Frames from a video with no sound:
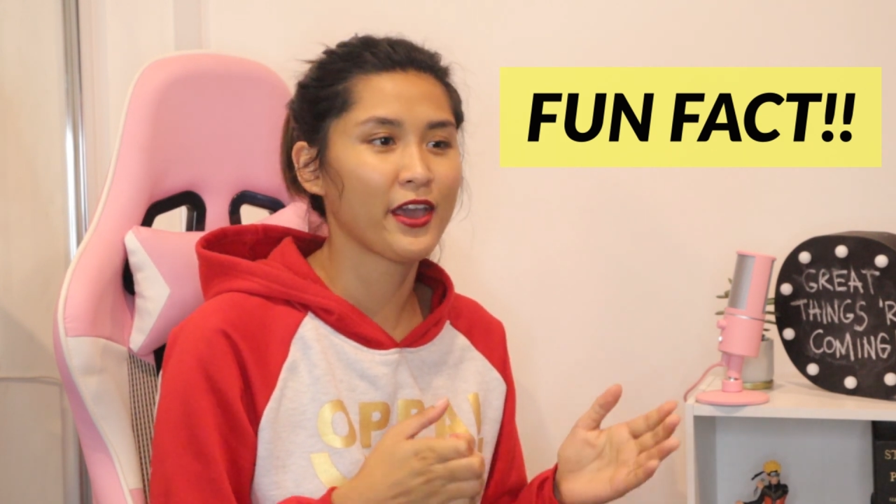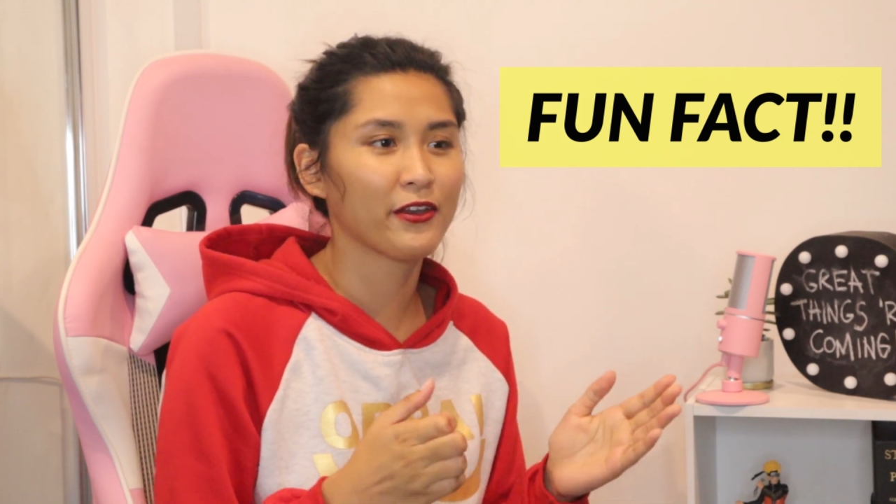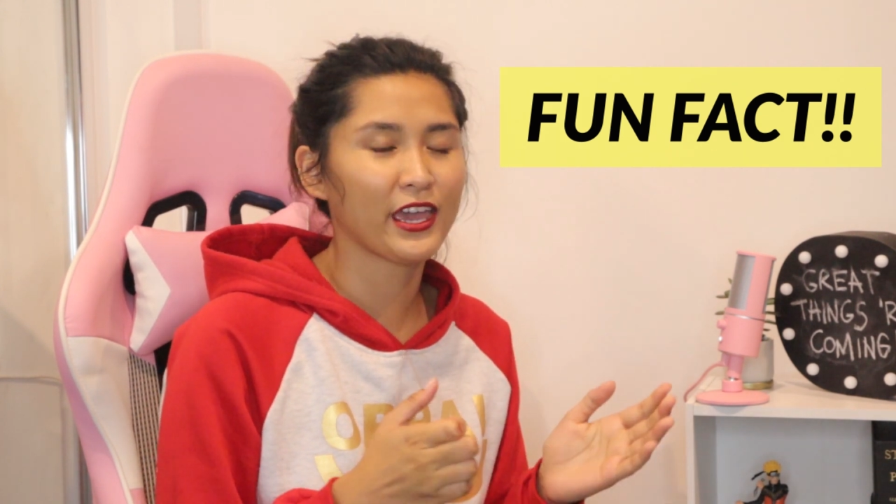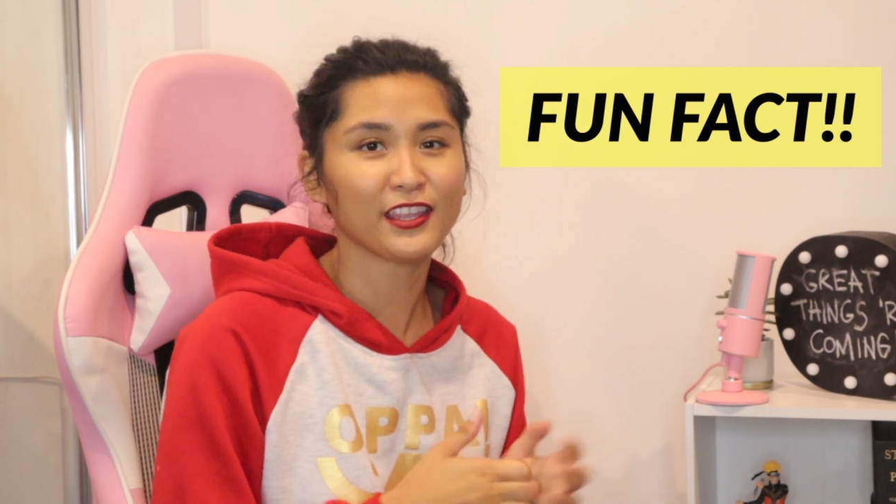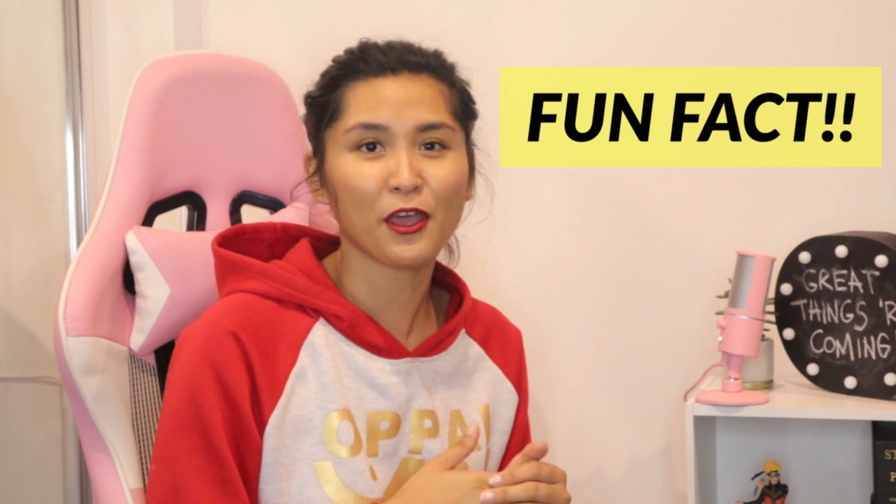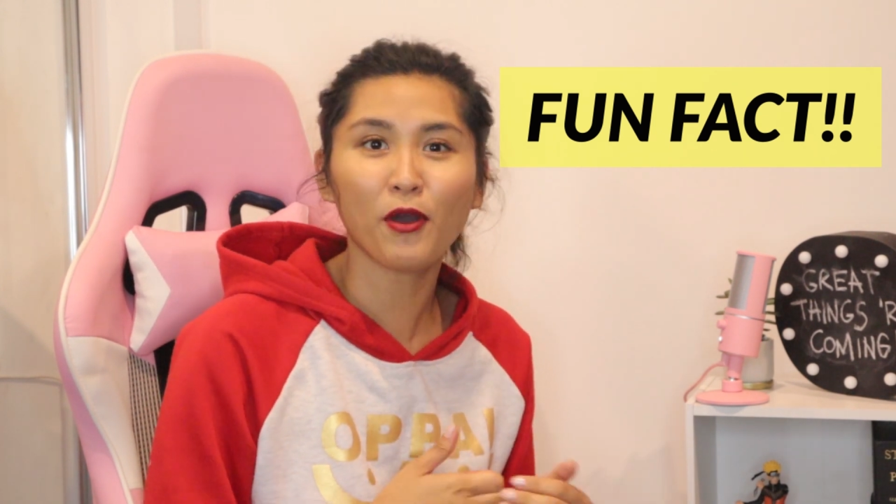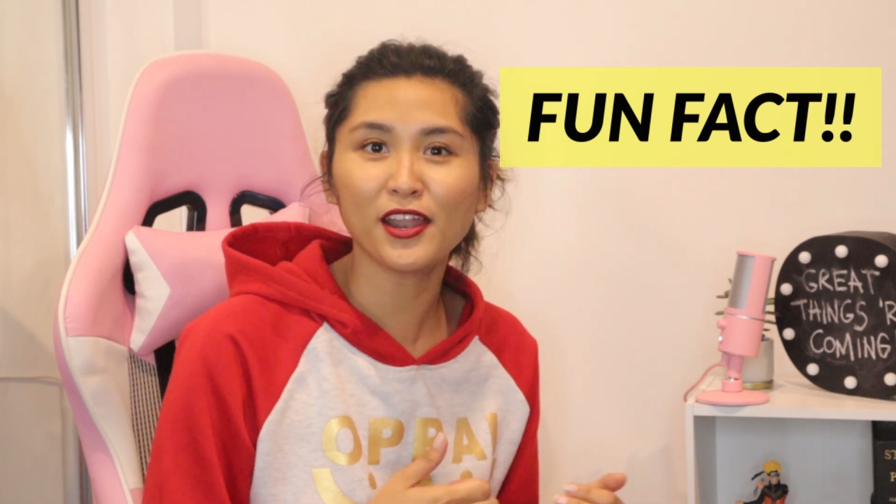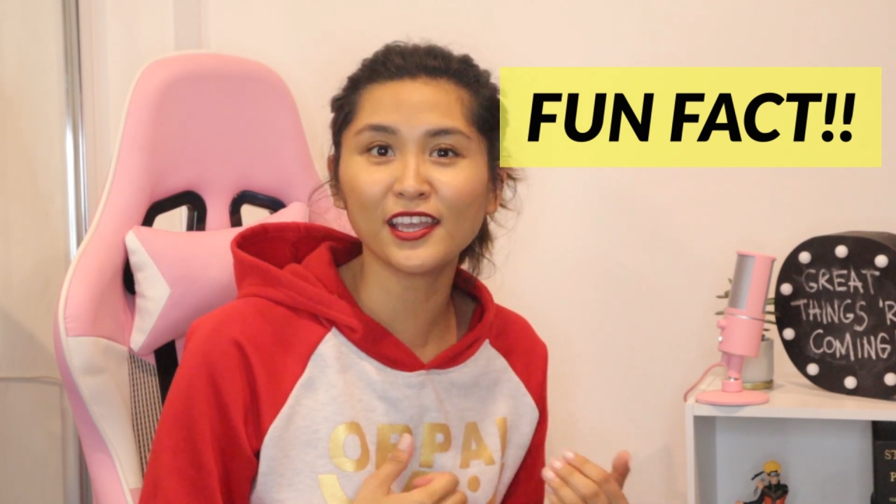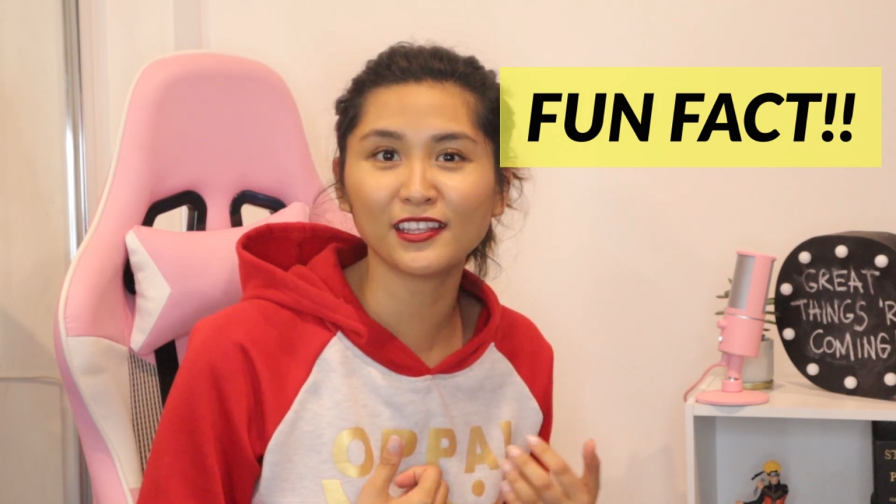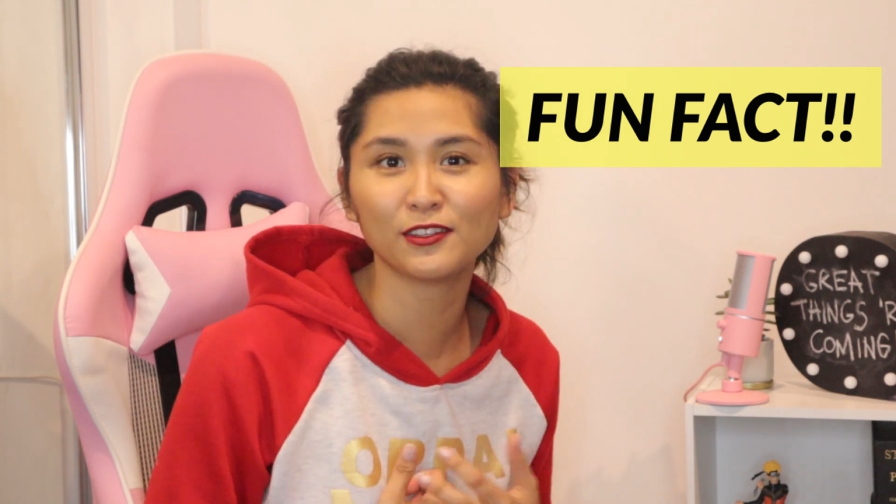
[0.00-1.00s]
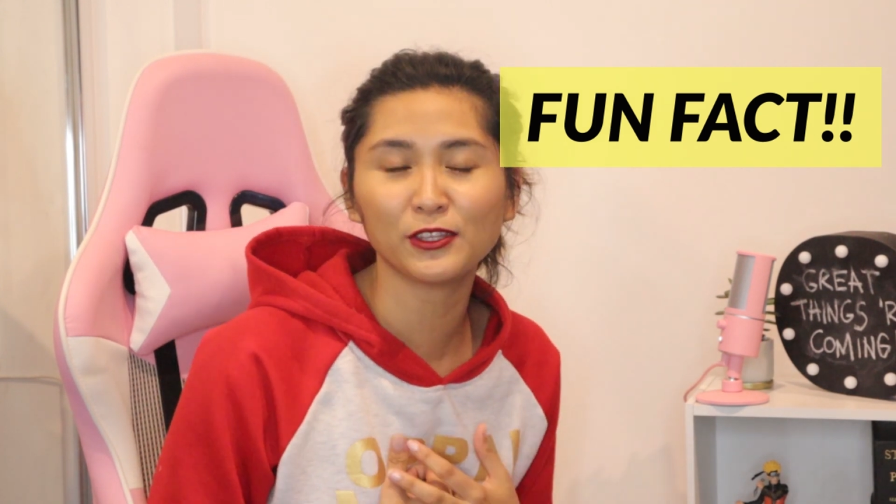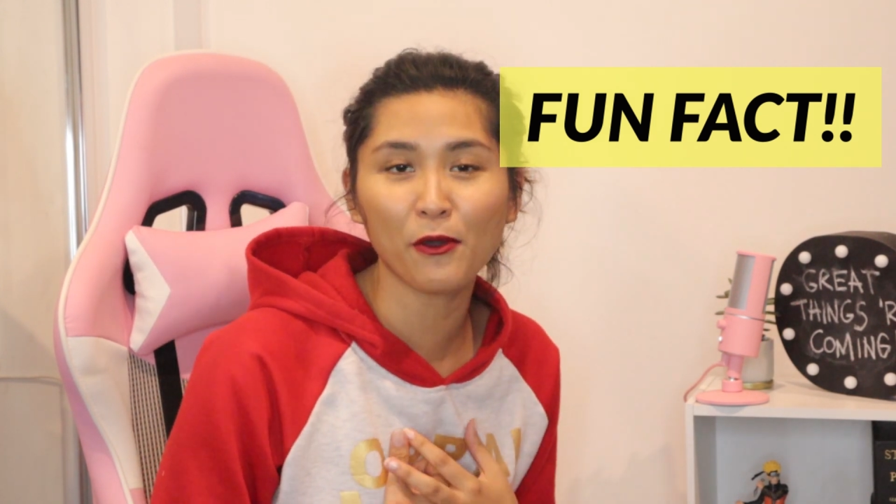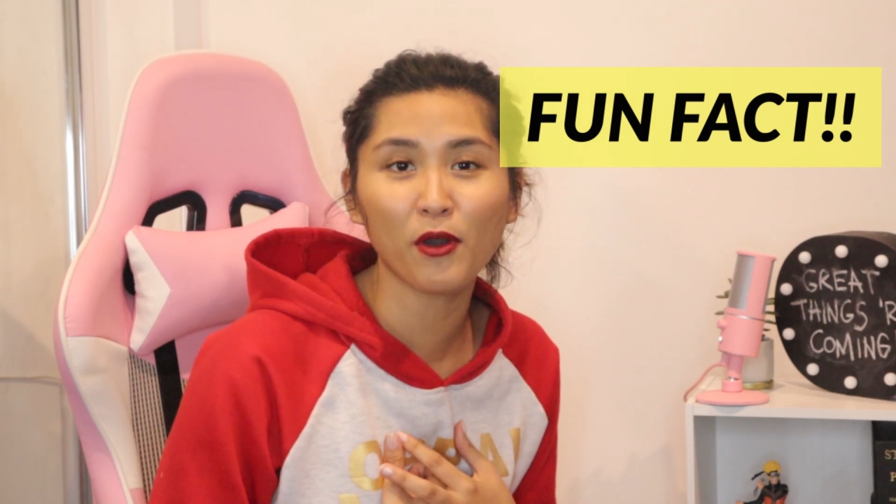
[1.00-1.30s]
okay. They